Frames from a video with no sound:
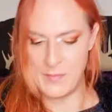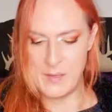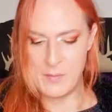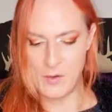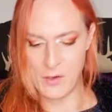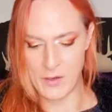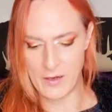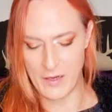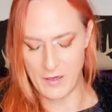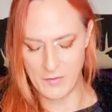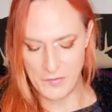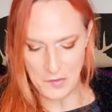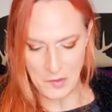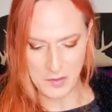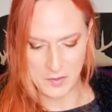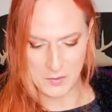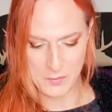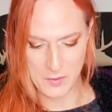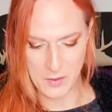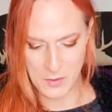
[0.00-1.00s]
be more careful
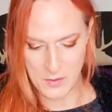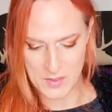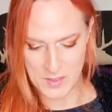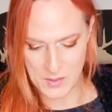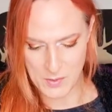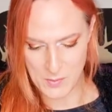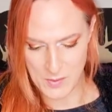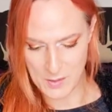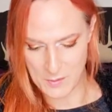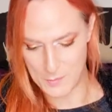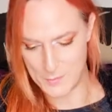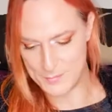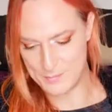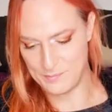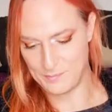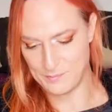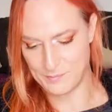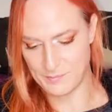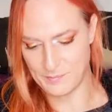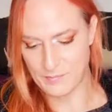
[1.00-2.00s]
on the roads as well.
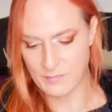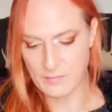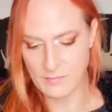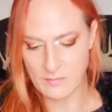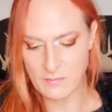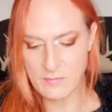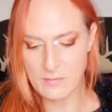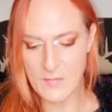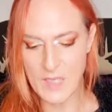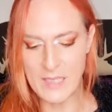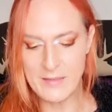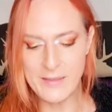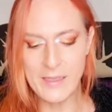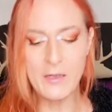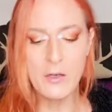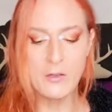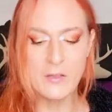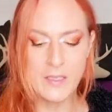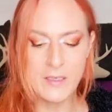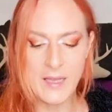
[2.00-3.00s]
And
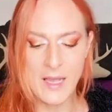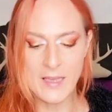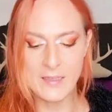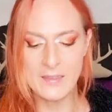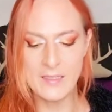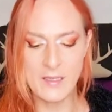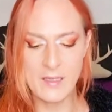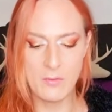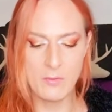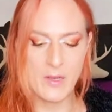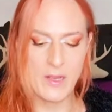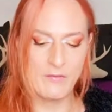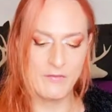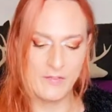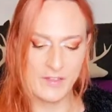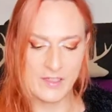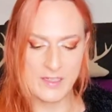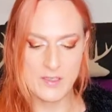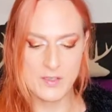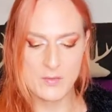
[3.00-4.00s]
then on the 19th, we have
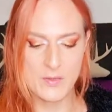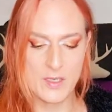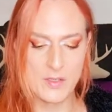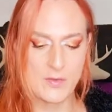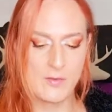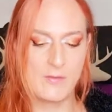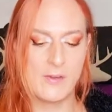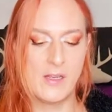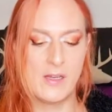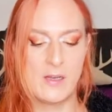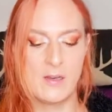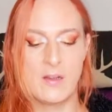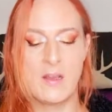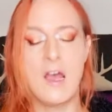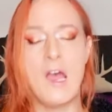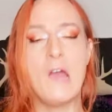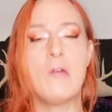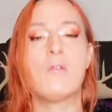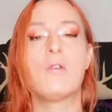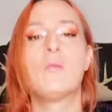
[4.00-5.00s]
Venus retrograde and
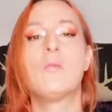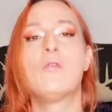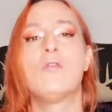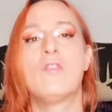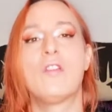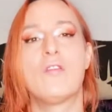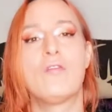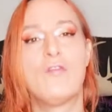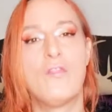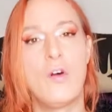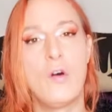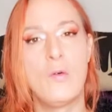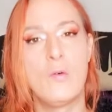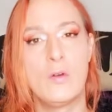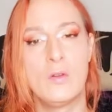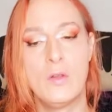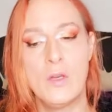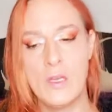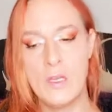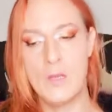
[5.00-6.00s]
Chiron moving
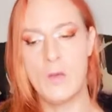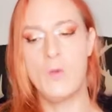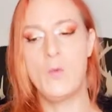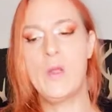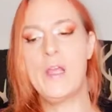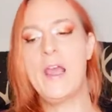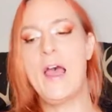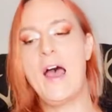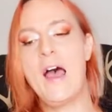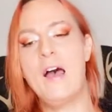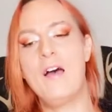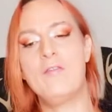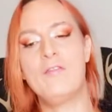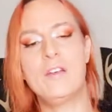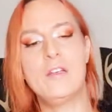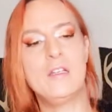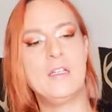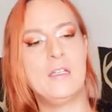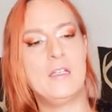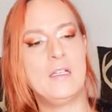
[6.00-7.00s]
forward. We have
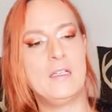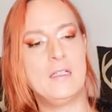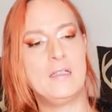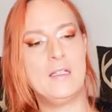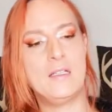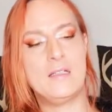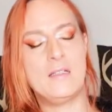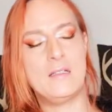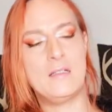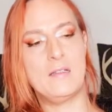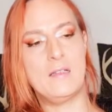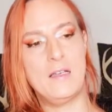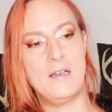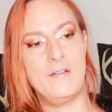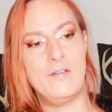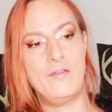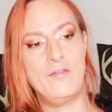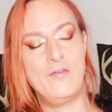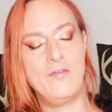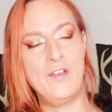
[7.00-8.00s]
this
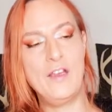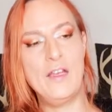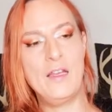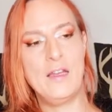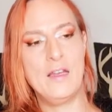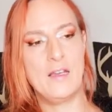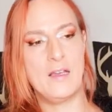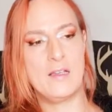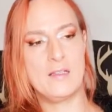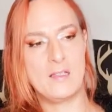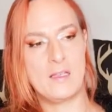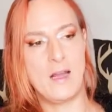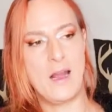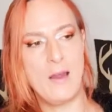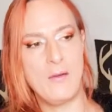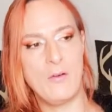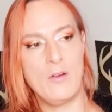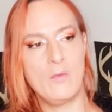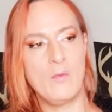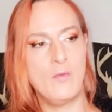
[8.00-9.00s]
uh, feeling as
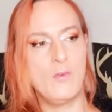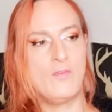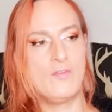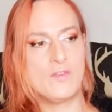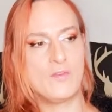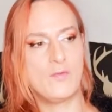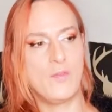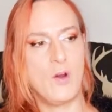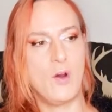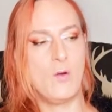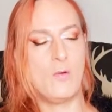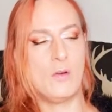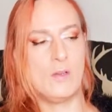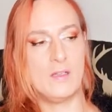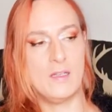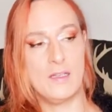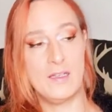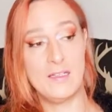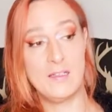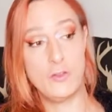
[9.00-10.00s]
Chiron moves
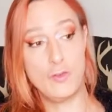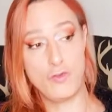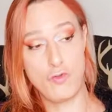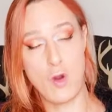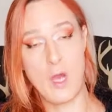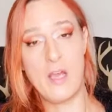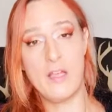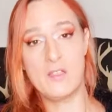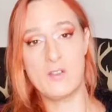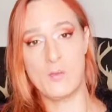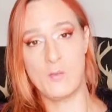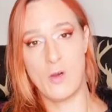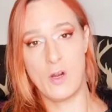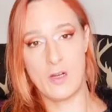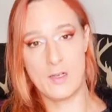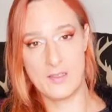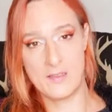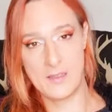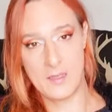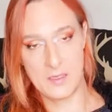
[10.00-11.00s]
forward and it trines
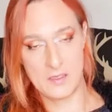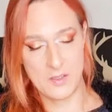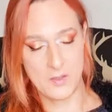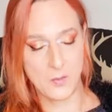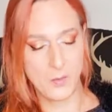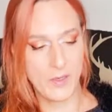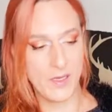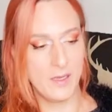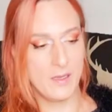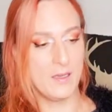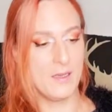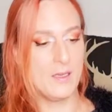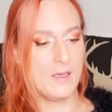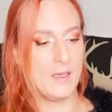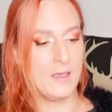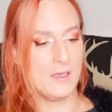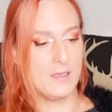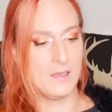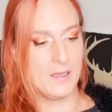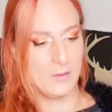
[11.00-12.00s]
Mars next week
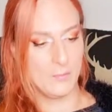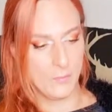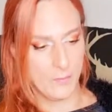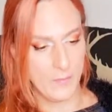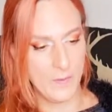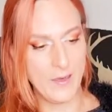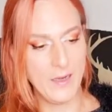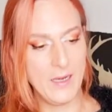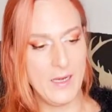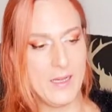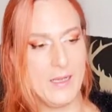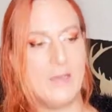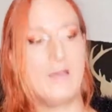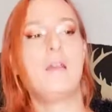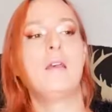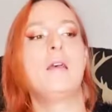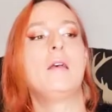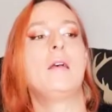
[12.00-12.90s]
that really